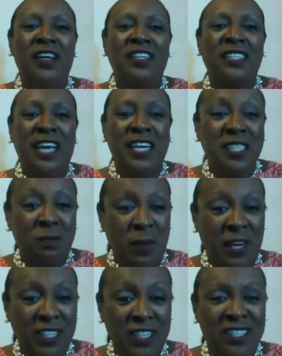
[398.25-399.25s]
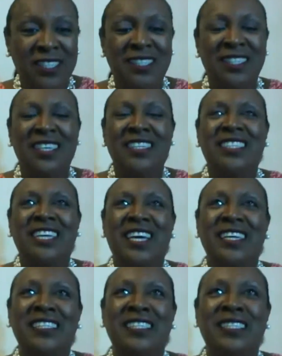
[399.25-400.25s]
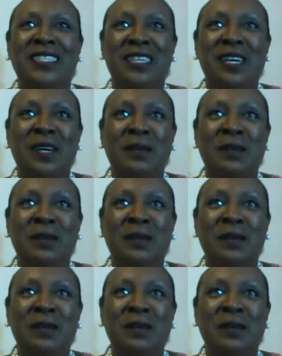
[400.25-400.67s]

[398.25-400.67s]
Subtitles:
It takes patience, it takes